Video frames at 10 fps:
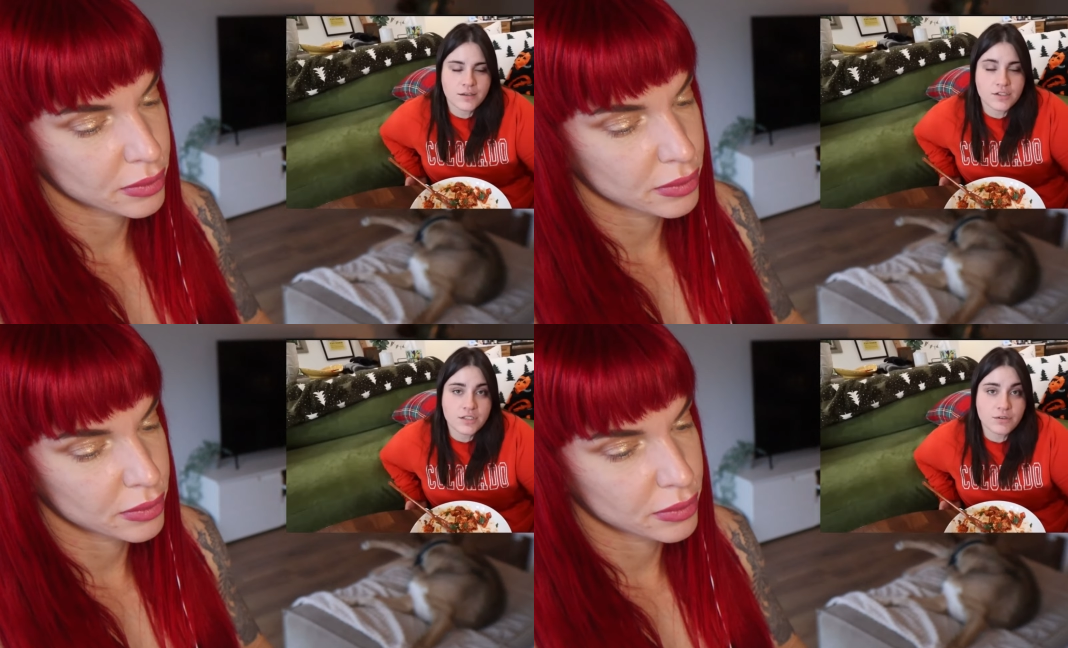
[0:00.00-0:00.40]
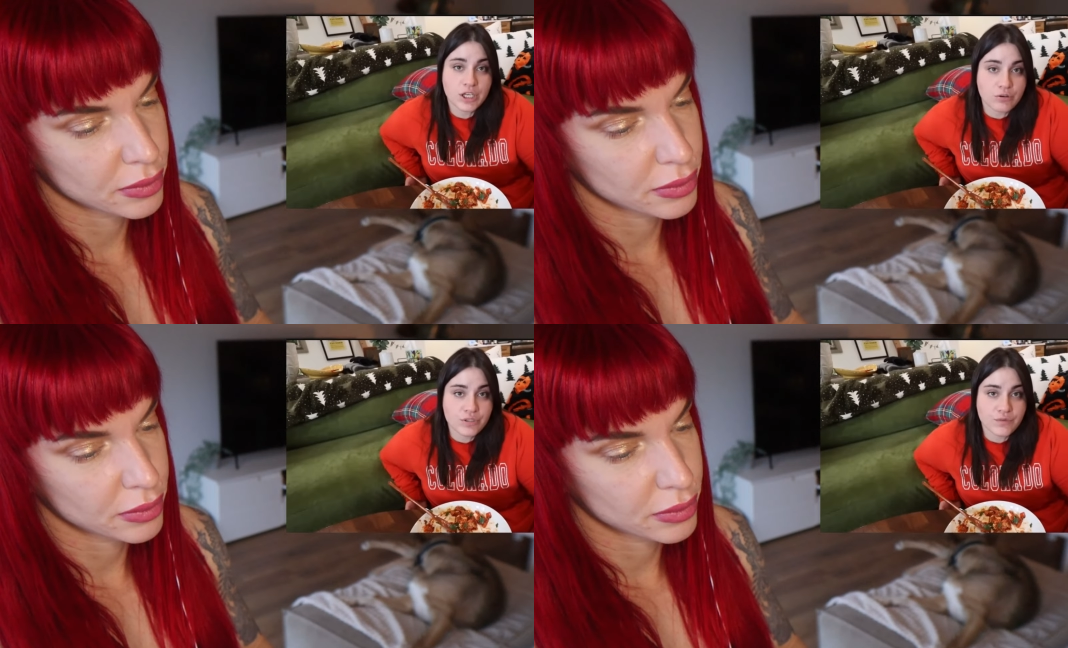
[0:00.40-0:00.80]
Speaker 1: There's also a
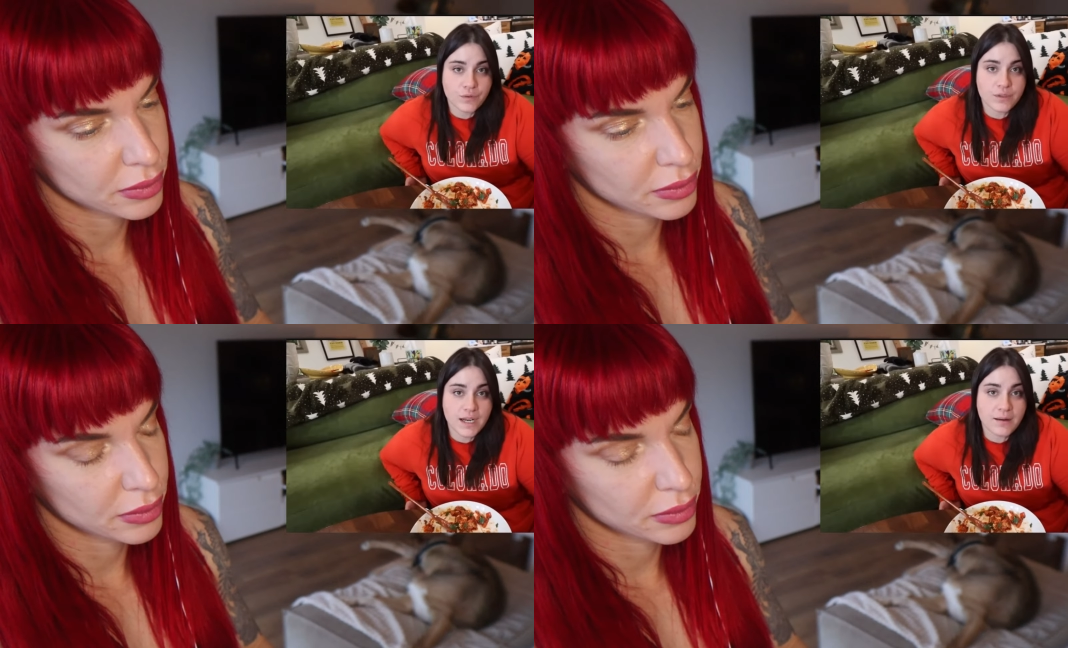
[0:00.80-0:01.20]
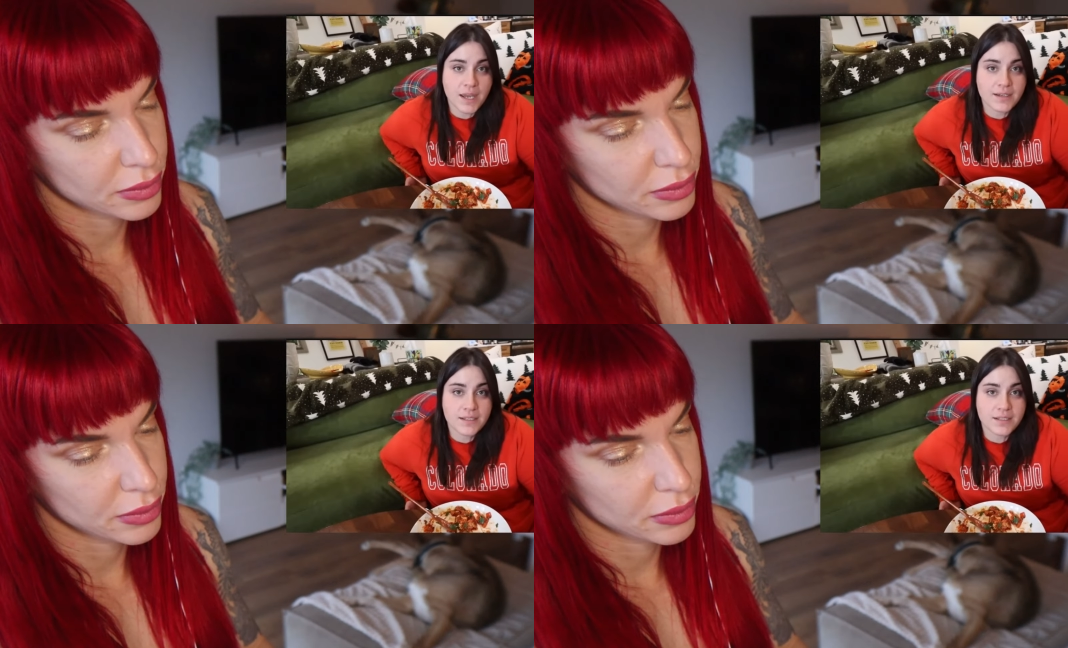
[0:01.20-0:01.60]
huge food
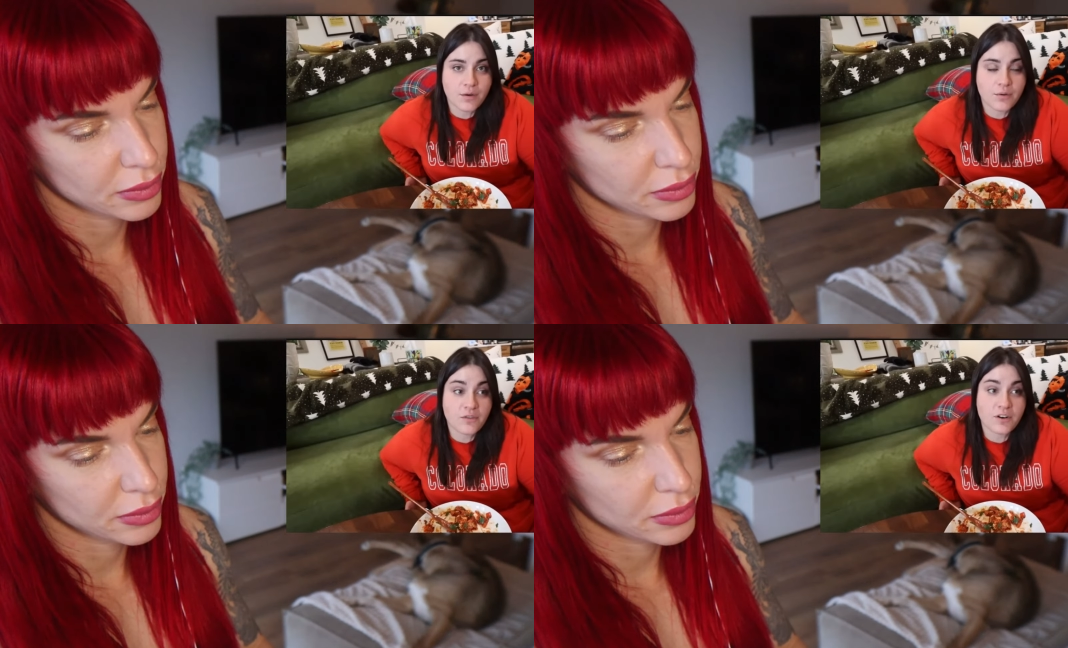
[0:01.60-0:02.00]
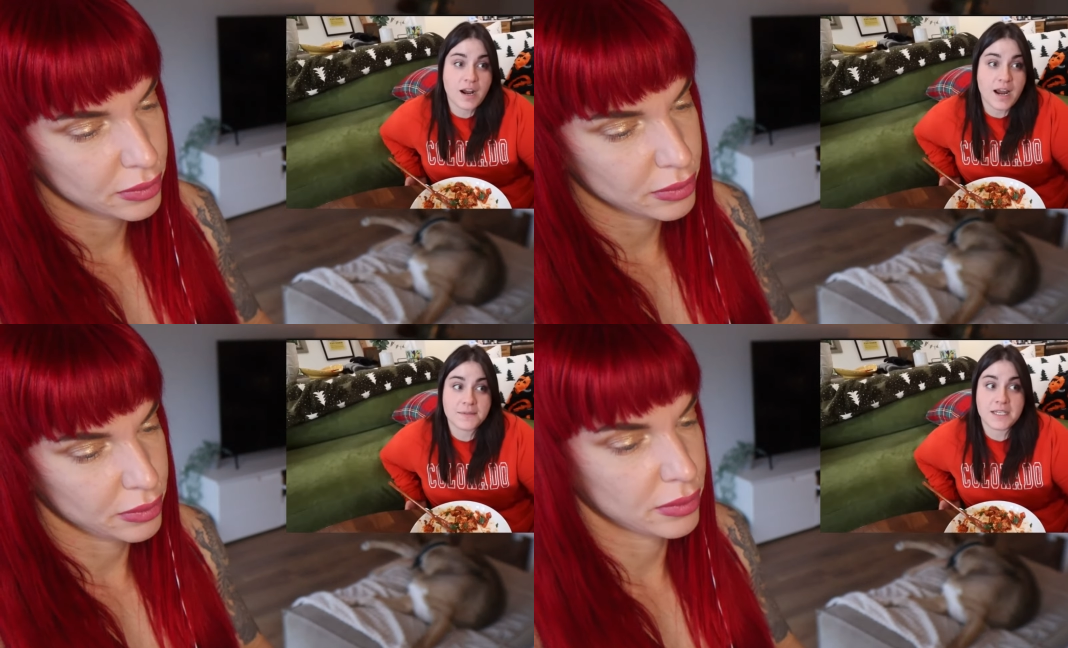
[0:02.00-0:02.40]
database, so
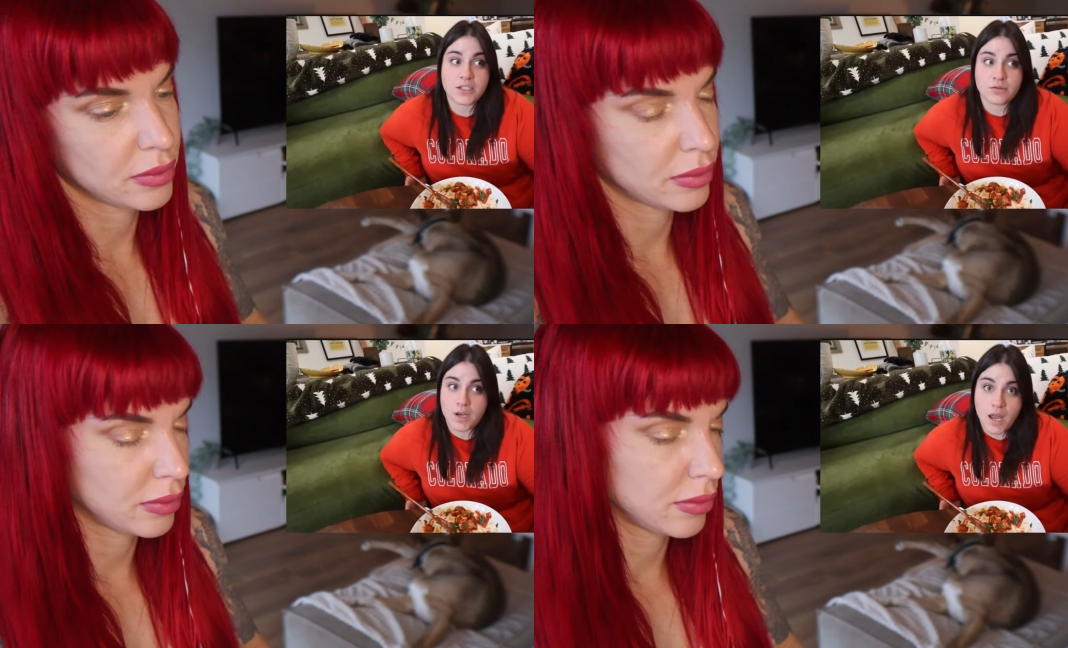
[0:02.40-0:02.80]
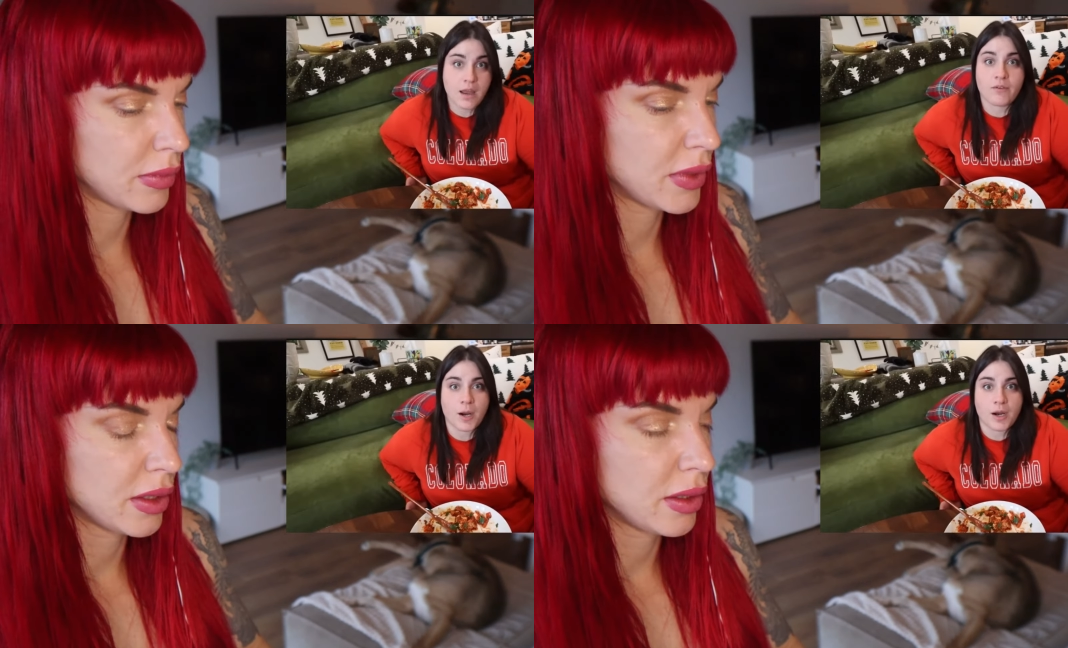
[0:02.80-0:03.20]
for items that do not
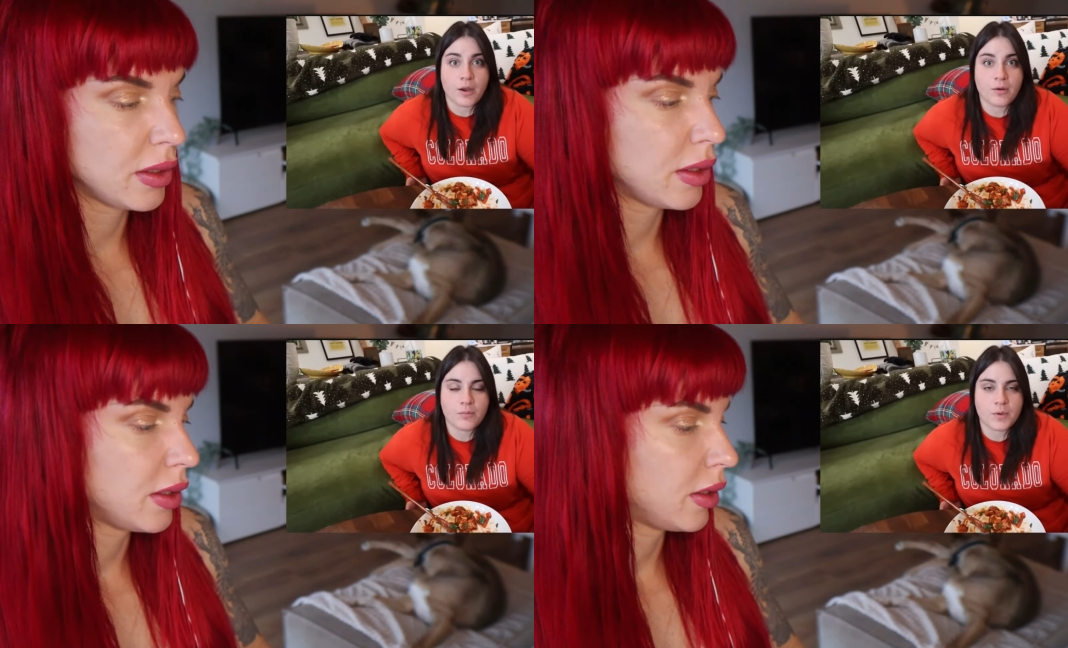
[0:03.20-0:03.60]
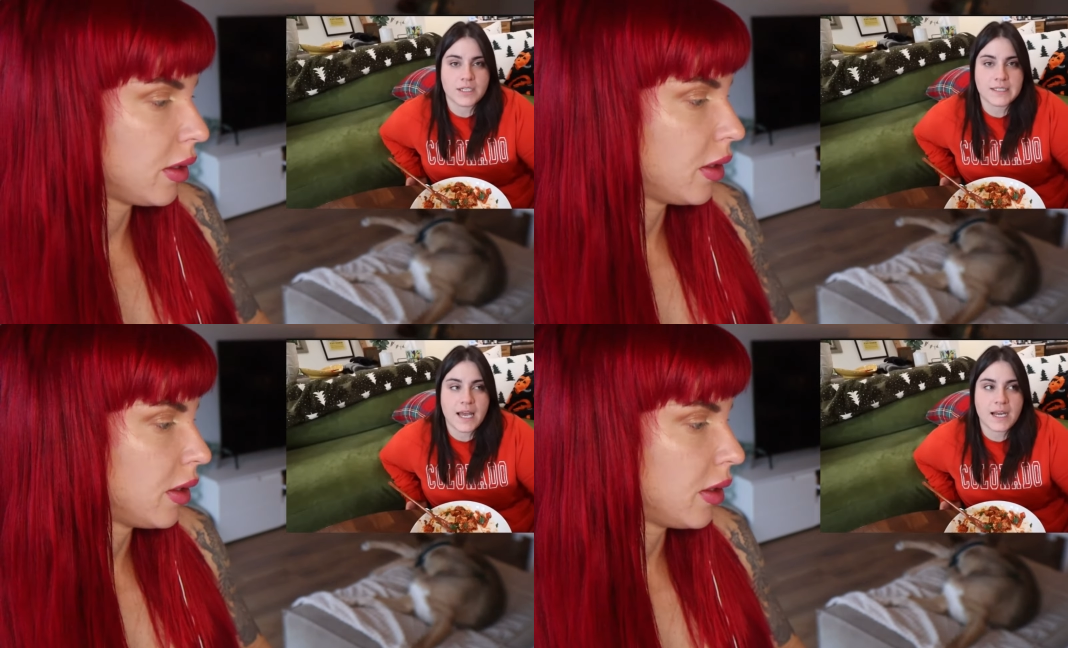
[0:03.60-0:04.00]
have a barcode, which
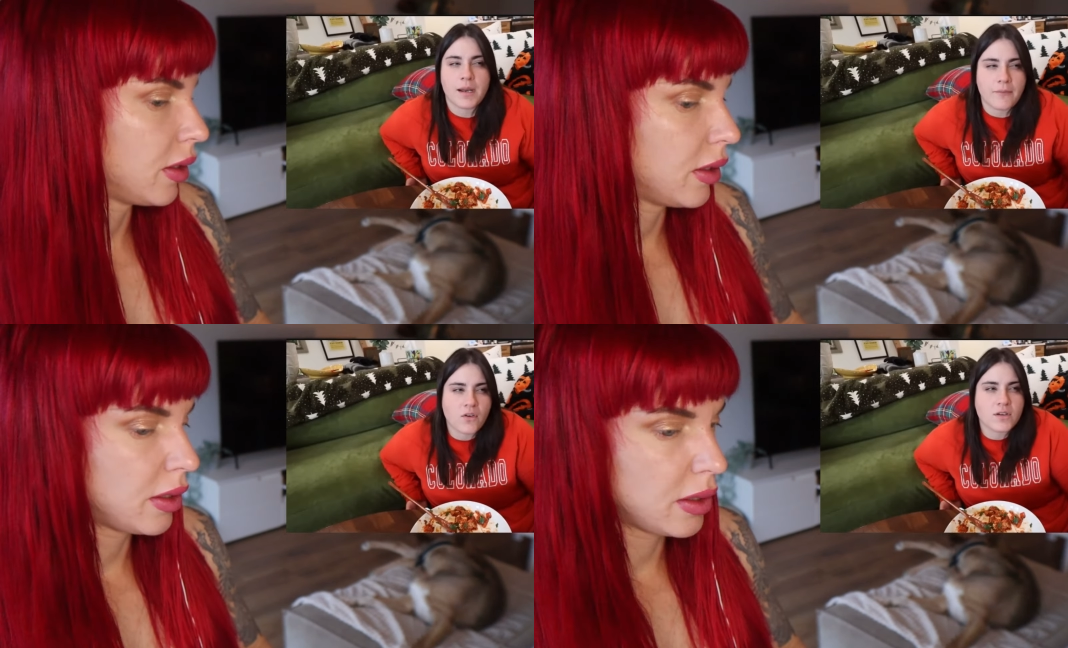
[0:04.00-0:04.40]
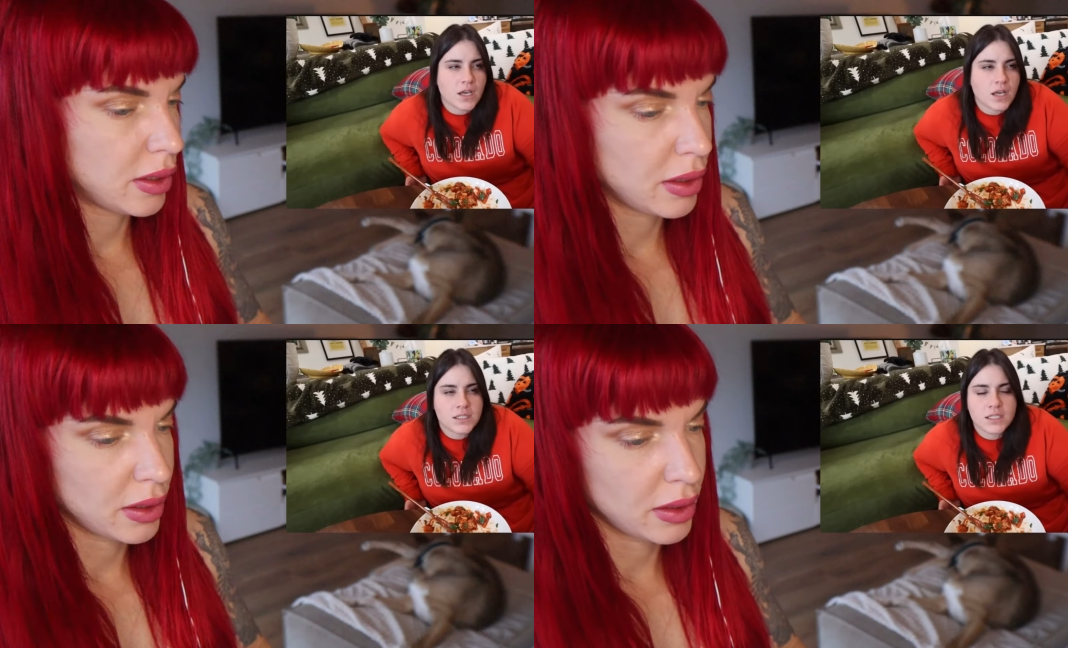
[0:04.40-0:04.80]
is kind of what I'm
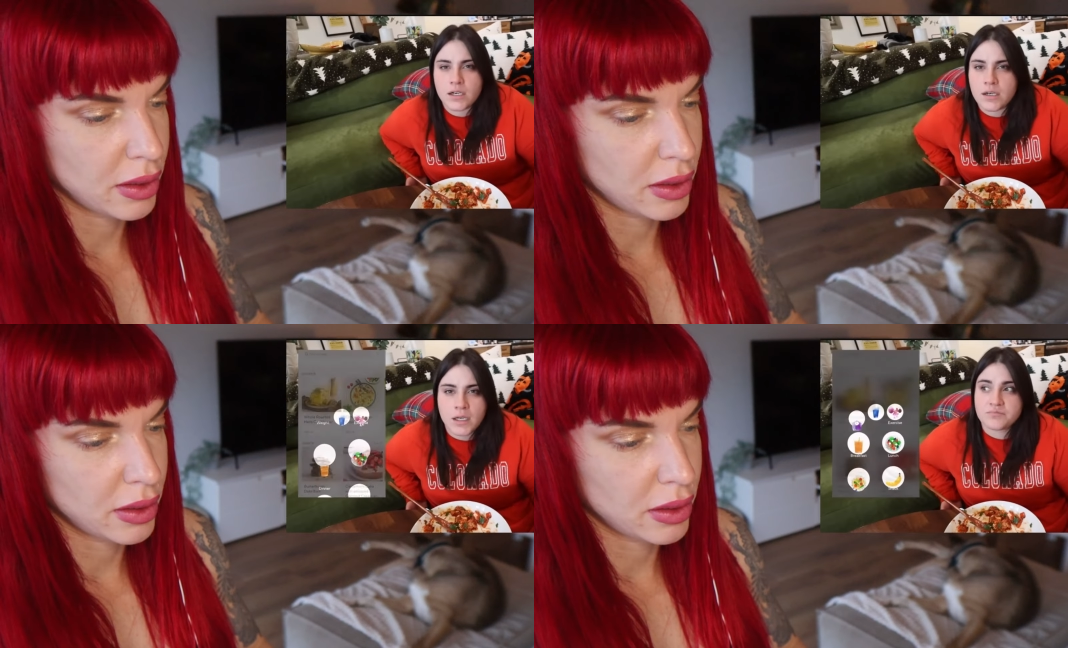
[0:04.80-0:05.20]
focusing on this year,